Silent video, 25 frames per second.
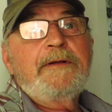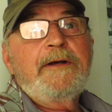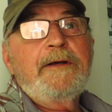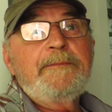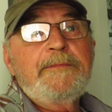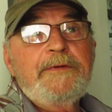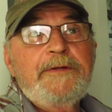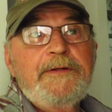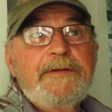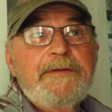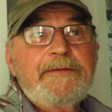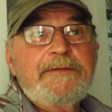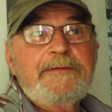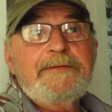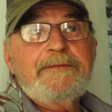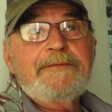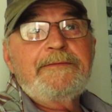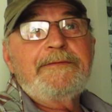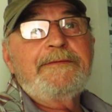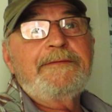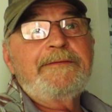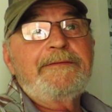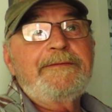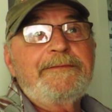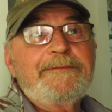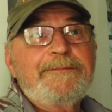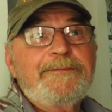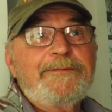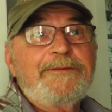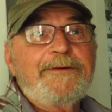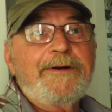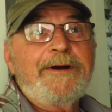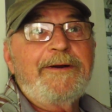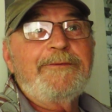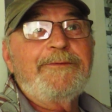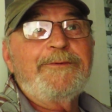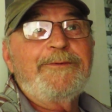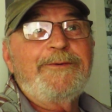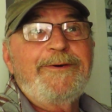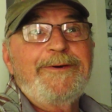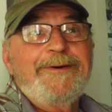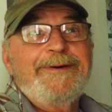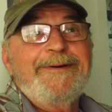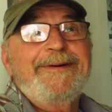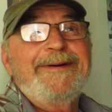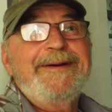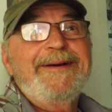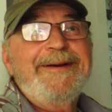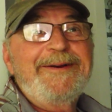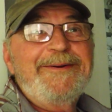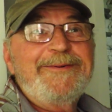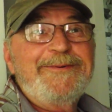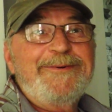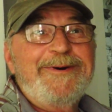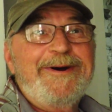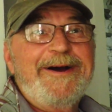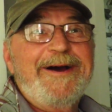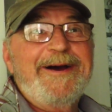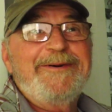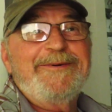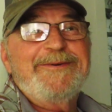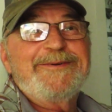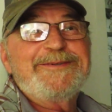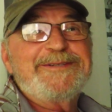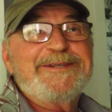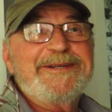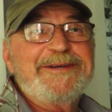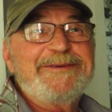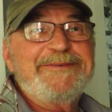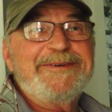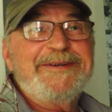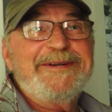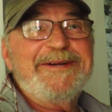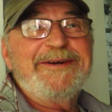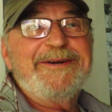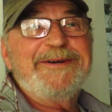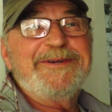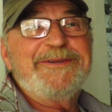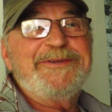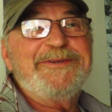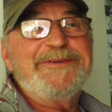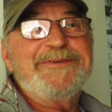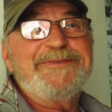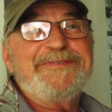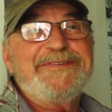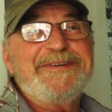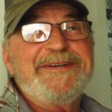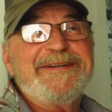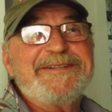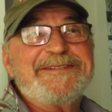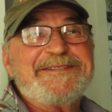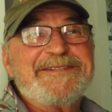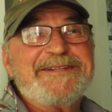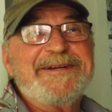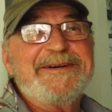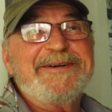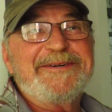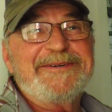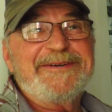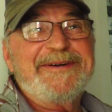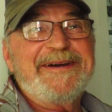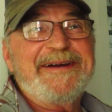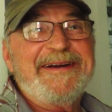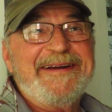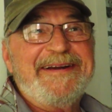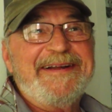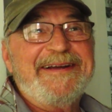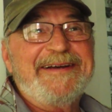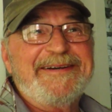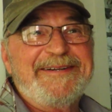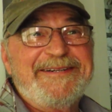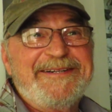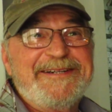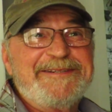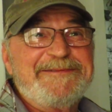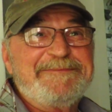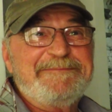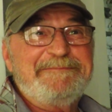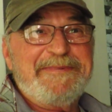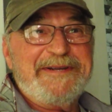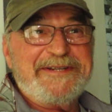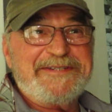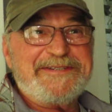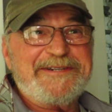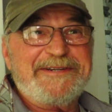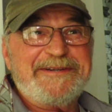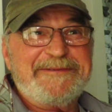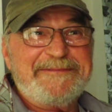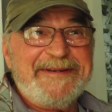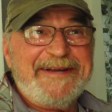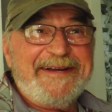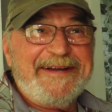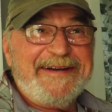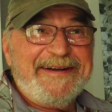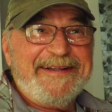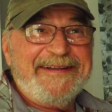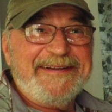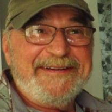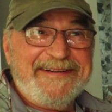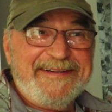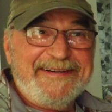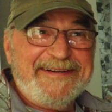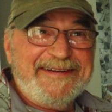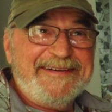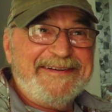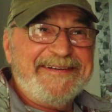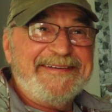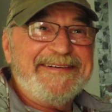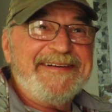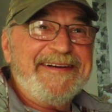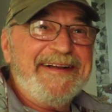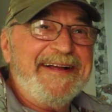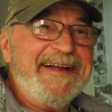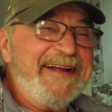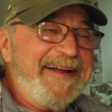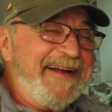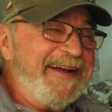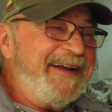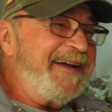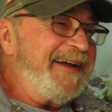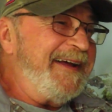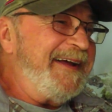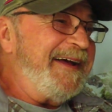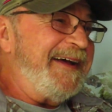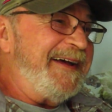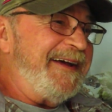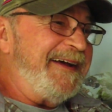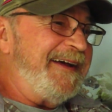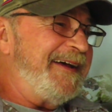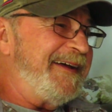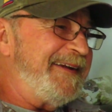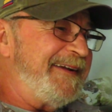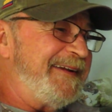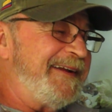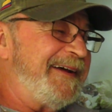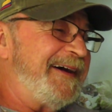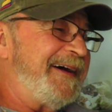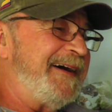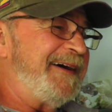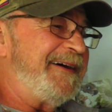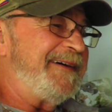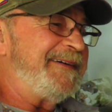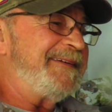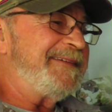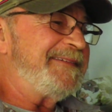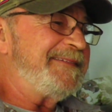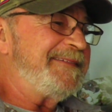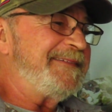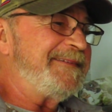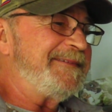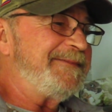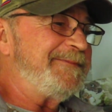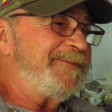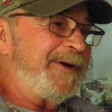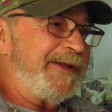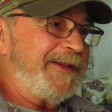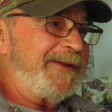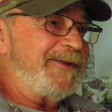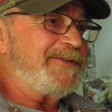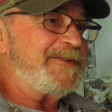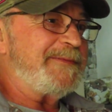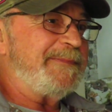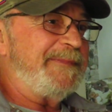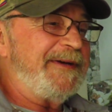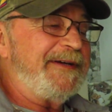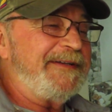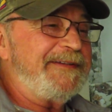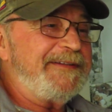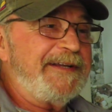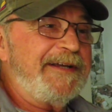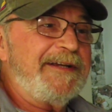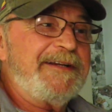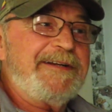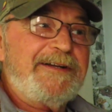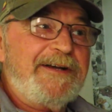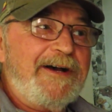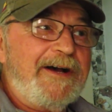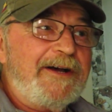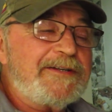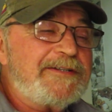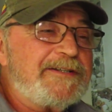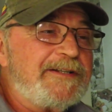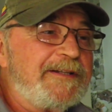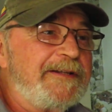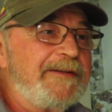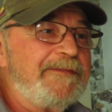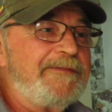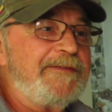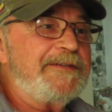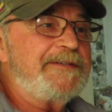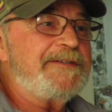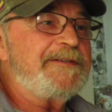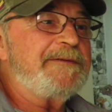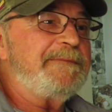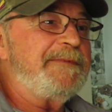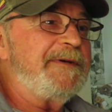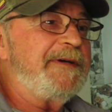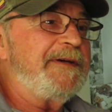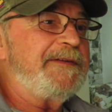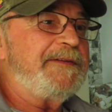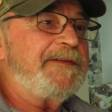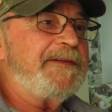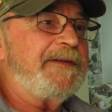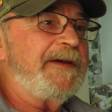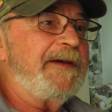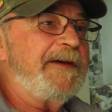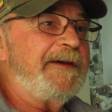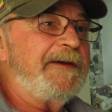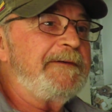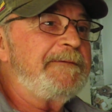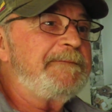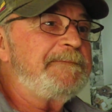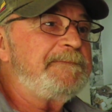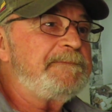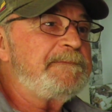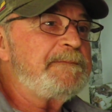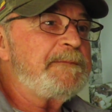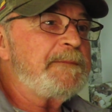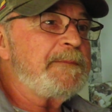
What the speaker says: I mean, where I was living, they're in 2 feet of snow right now and just bitching about it, you know. And weather's a big thing. Cost of living's a big thing.